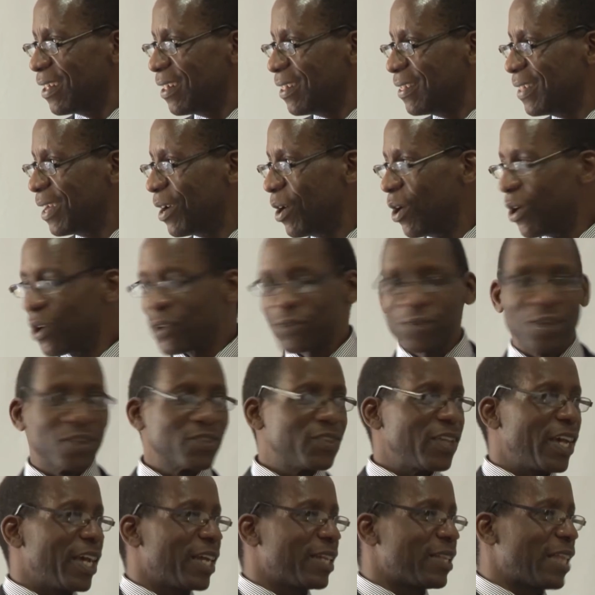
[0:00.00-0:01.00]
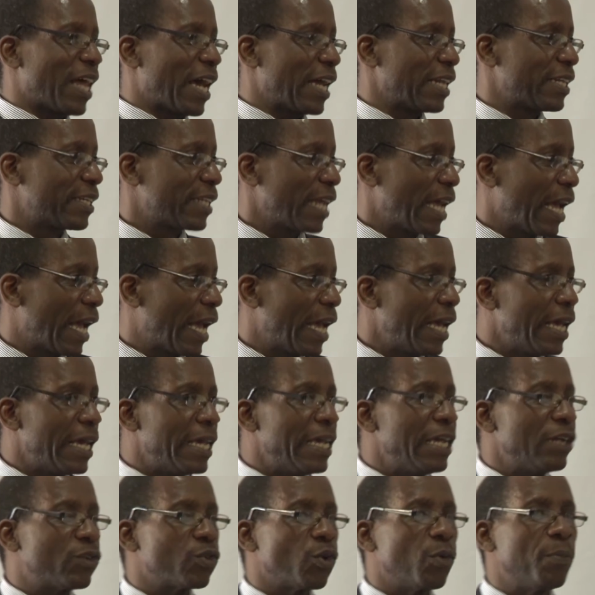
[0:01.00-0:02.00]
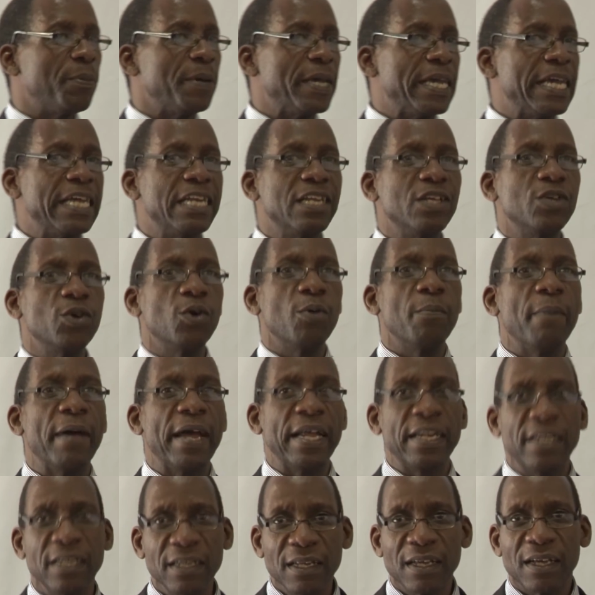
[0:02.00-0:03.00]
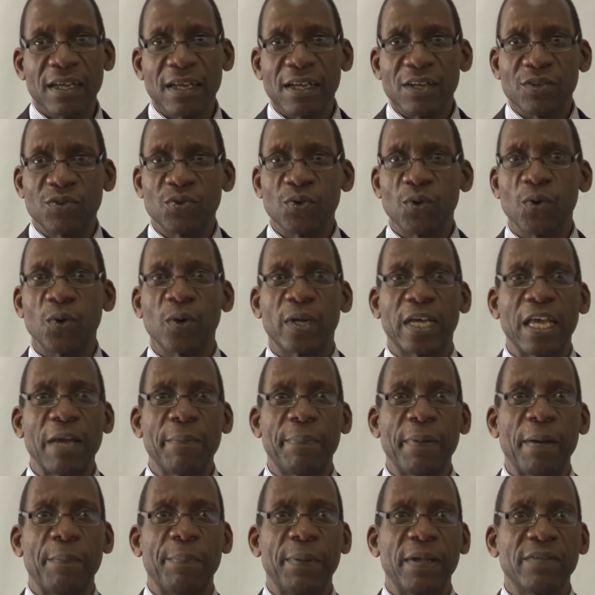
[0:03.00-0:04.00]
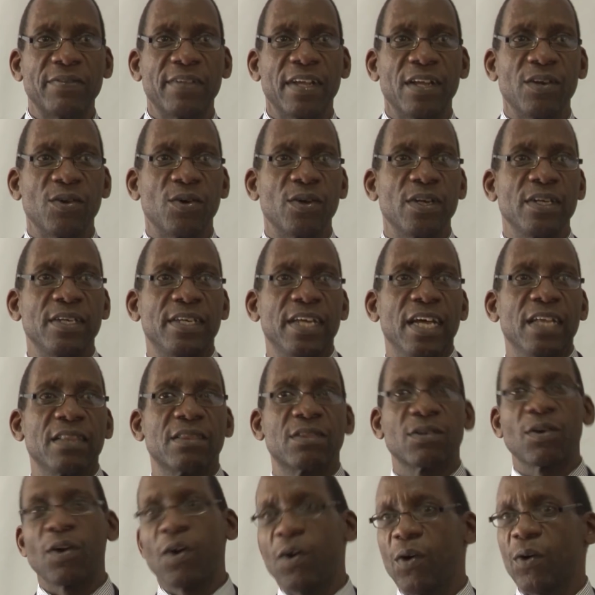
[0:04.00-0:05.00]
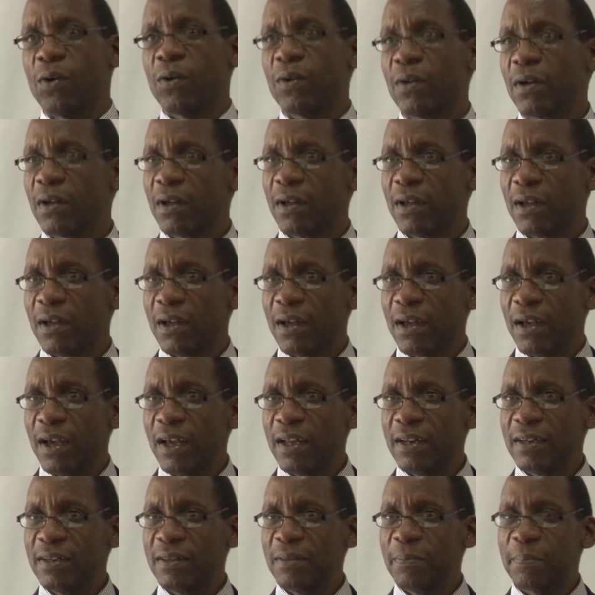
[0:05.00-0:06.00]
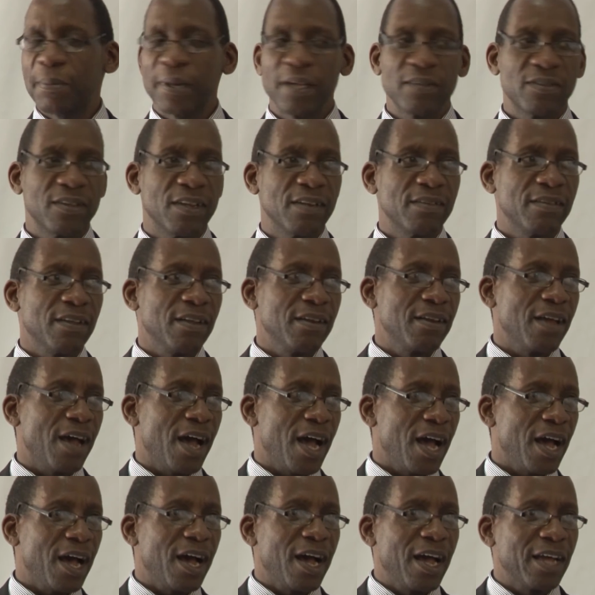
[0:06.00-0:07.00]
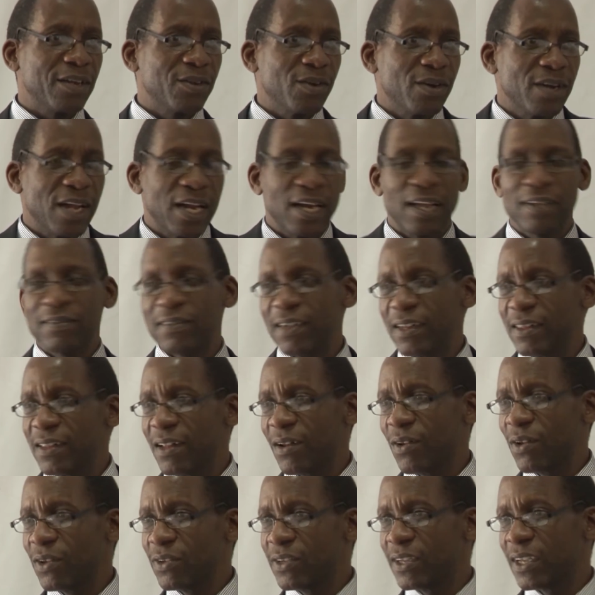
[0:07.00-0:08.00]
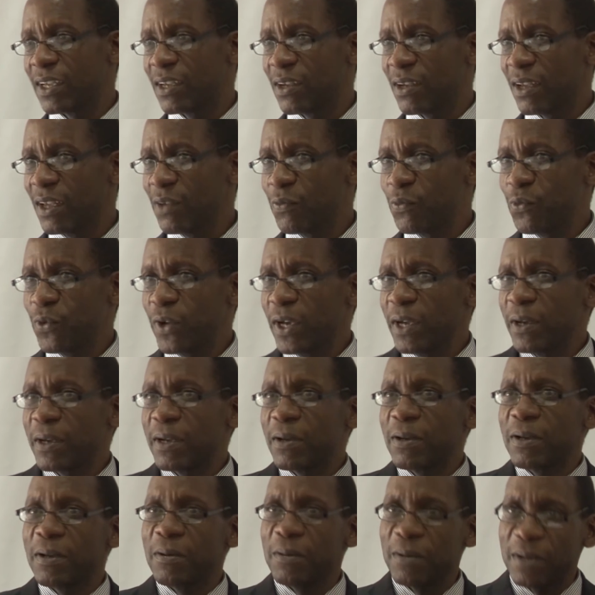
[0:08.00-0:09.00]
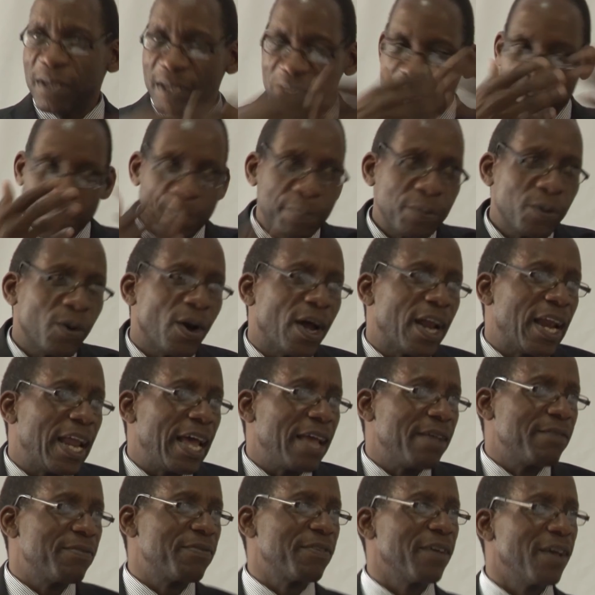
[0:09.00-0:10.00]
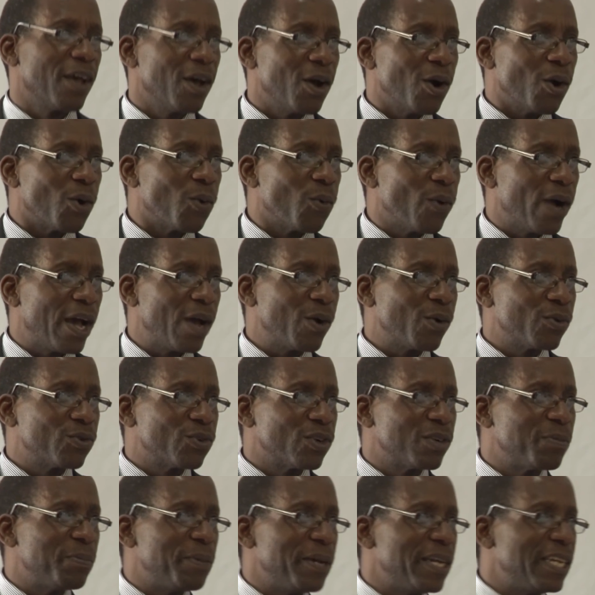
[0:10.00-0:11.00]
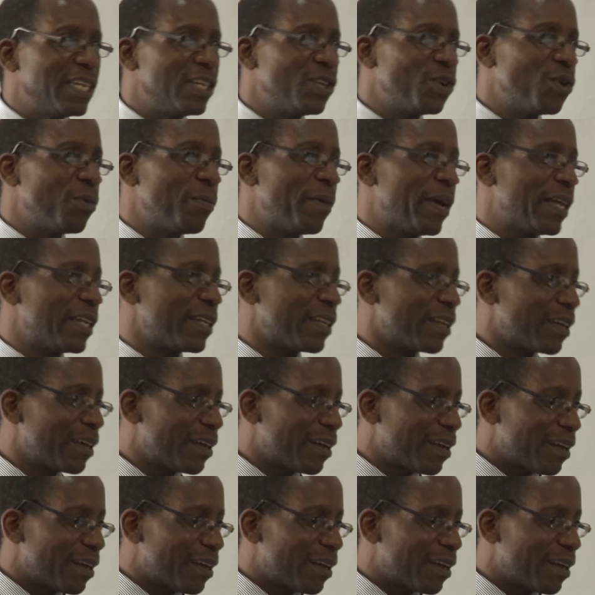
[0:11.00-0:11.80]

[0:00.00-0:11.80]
They also said that uh, it would be inhuman to keep a person on death row. And the president said, ah, I don't understand the logic. If we keep you alive, why would it be inhuman?